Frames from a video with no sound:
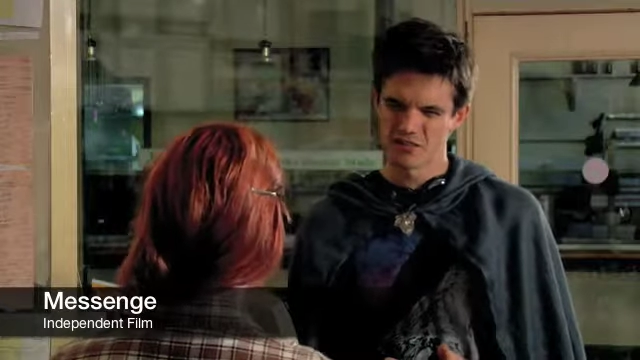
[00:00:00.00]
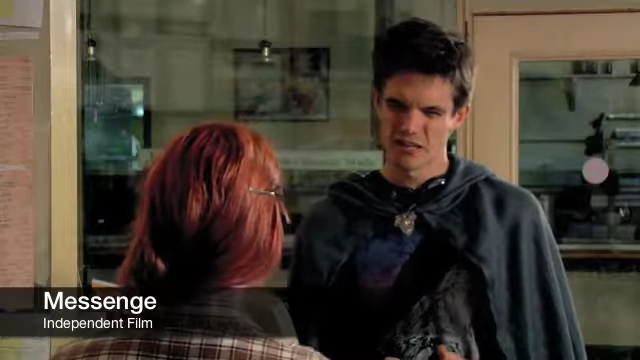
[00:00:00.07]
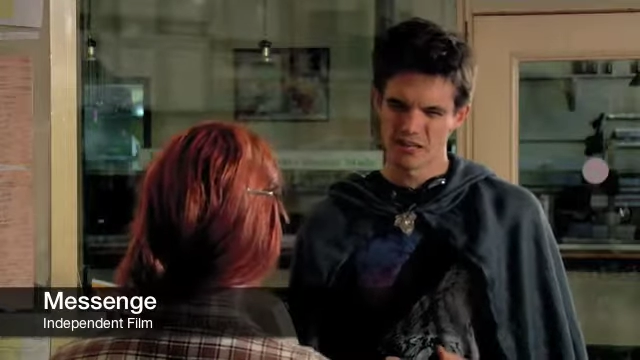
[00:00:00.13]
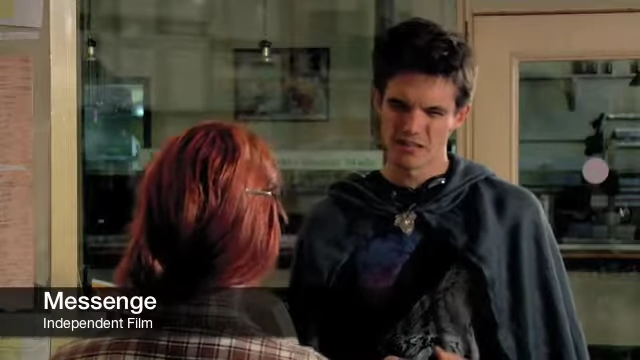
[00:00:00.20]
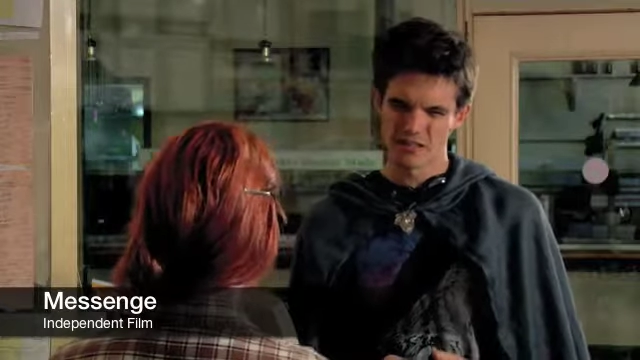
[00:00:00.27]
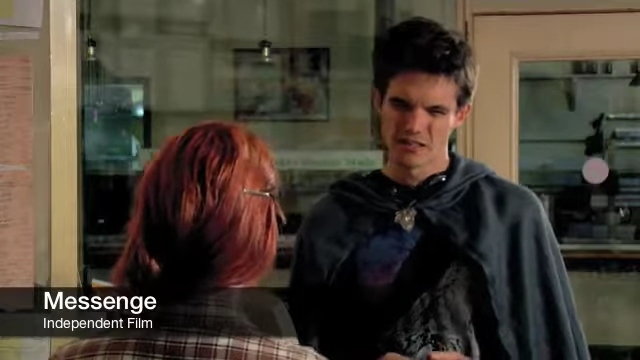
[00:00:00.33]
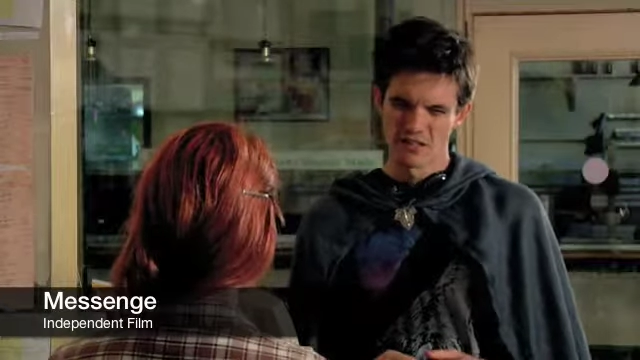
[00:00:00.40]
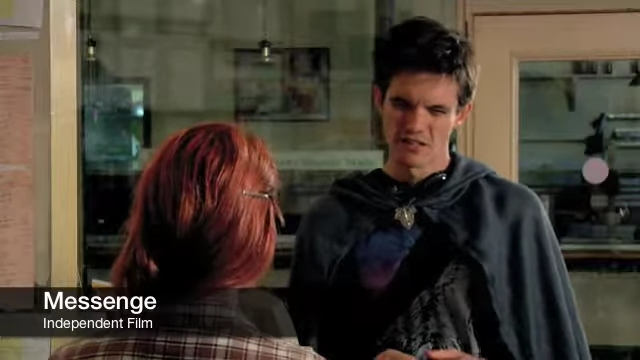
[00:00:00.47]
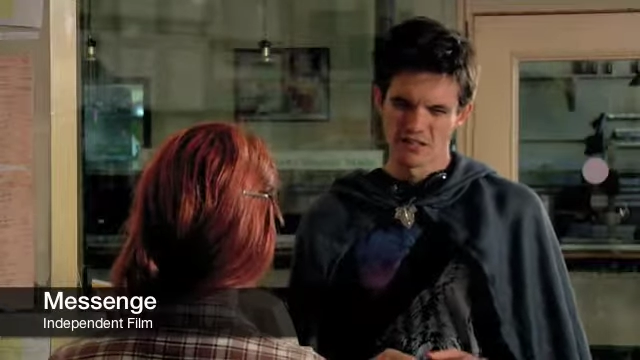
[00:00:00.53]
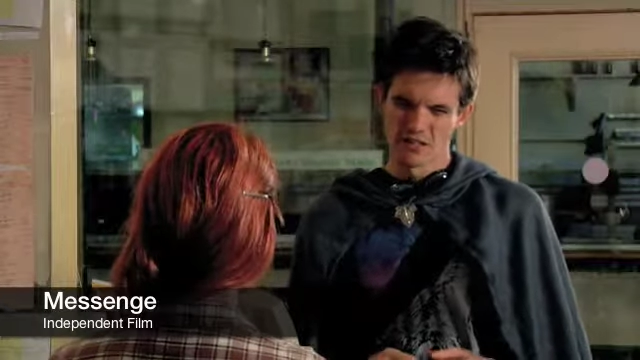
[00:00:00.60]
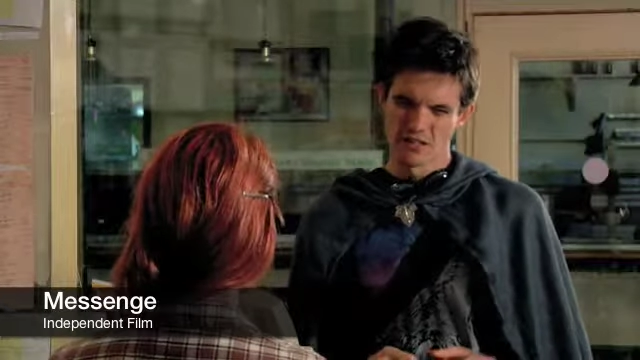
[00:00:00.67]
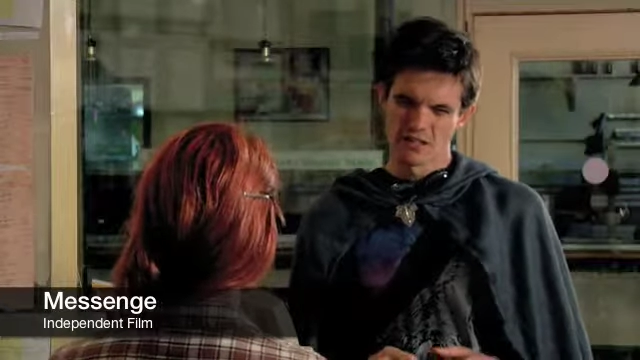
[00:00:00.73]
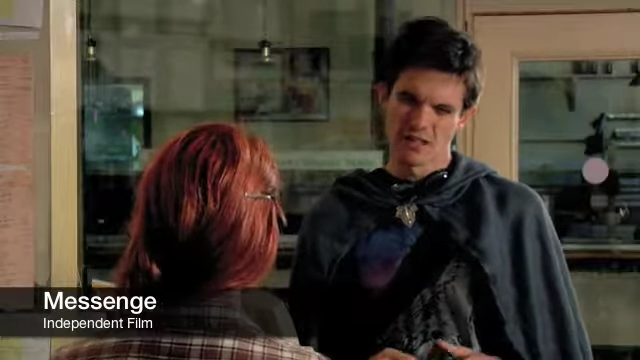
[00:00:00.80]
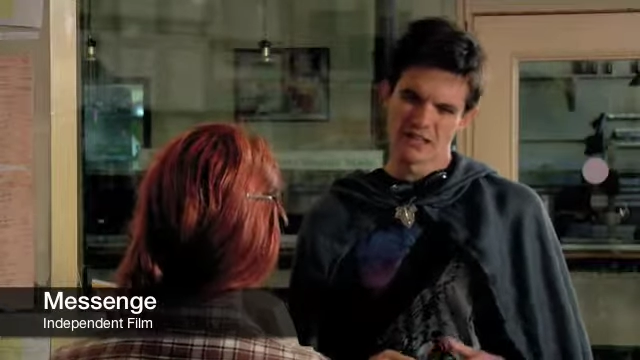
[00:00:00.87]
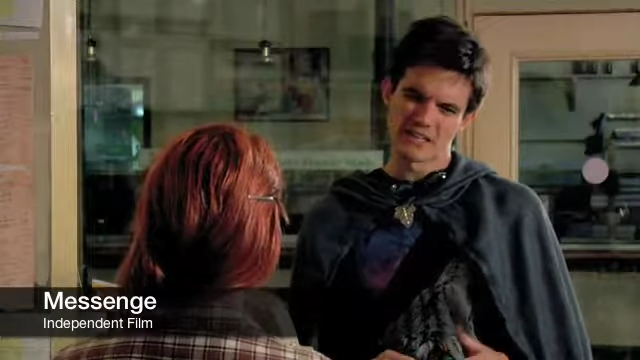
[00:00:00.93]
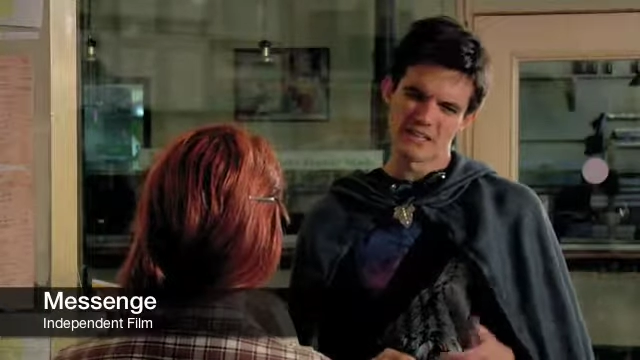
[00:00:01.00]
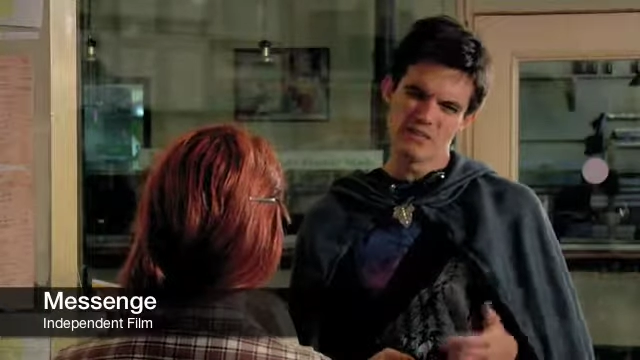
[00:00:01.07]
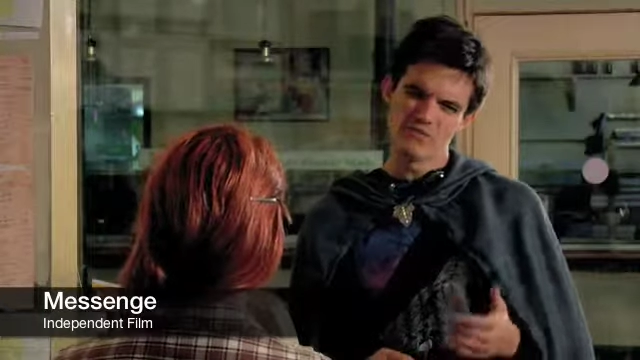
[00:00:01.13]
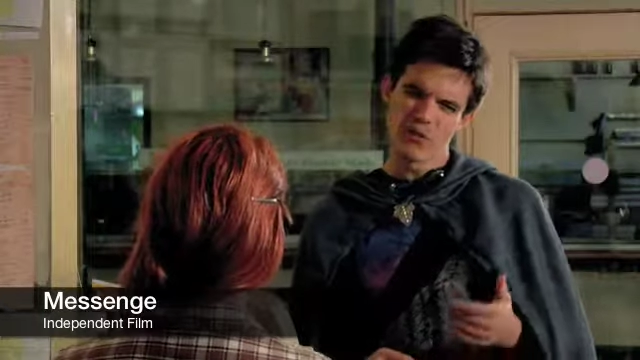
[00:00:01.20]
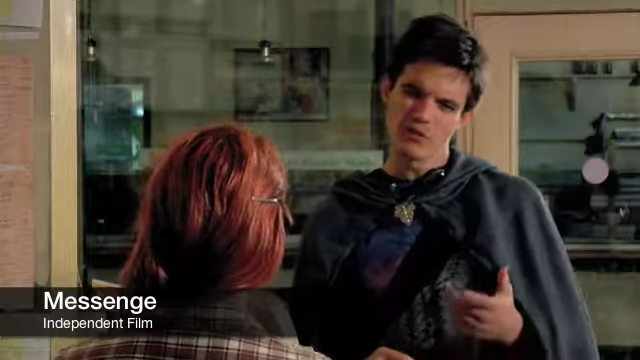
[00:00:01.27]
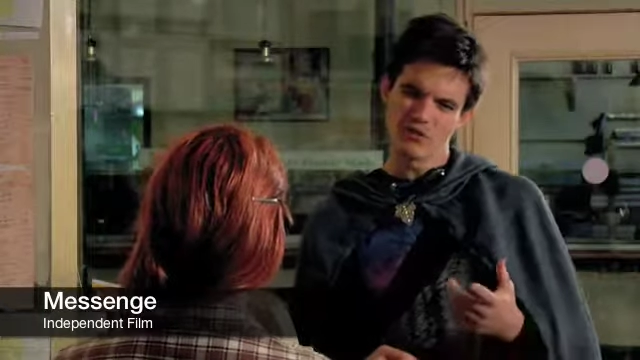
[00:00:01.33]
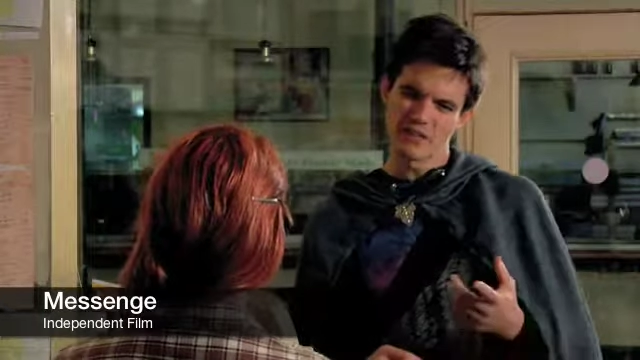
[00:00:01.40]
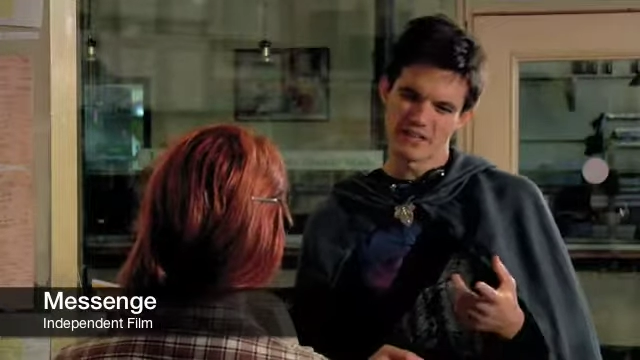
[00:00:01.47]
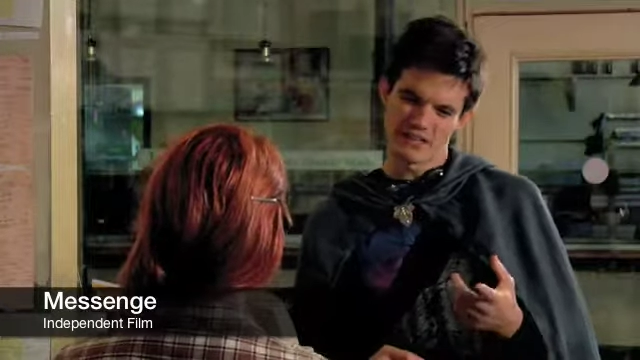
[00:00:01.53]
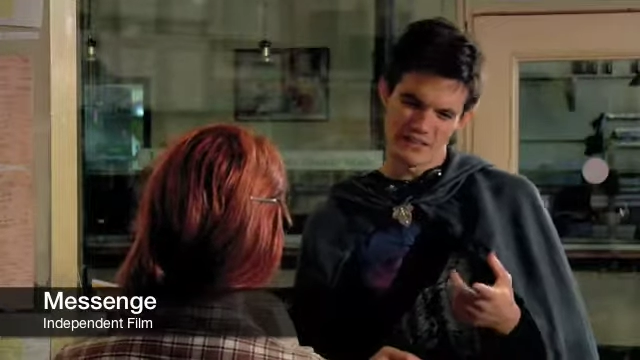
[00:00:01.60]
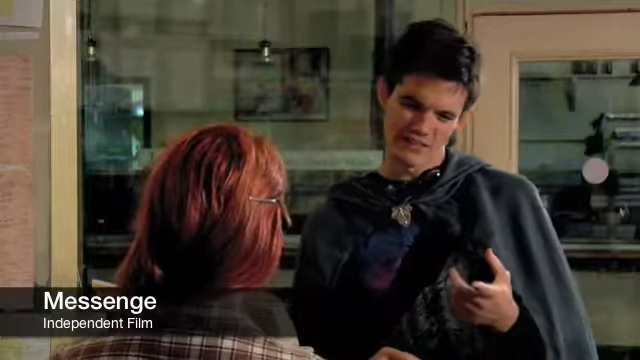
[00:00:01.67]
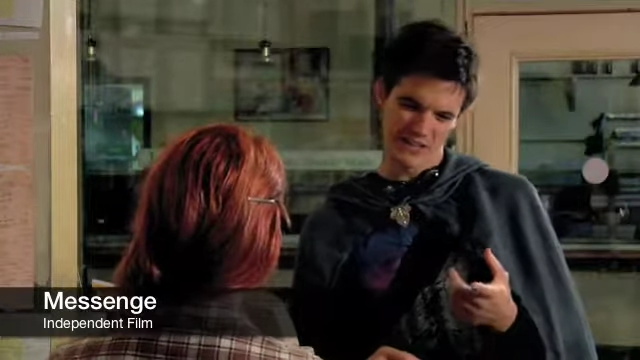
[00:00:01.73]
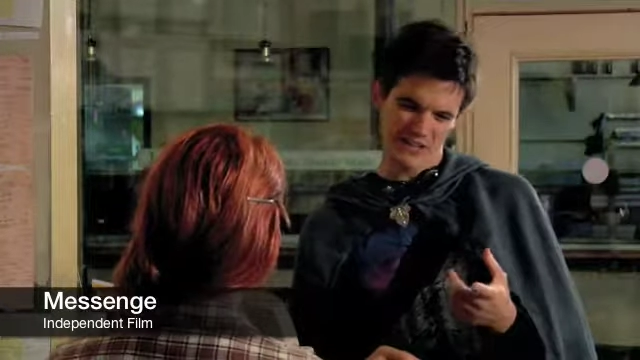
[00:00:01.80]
like like he wrote like a,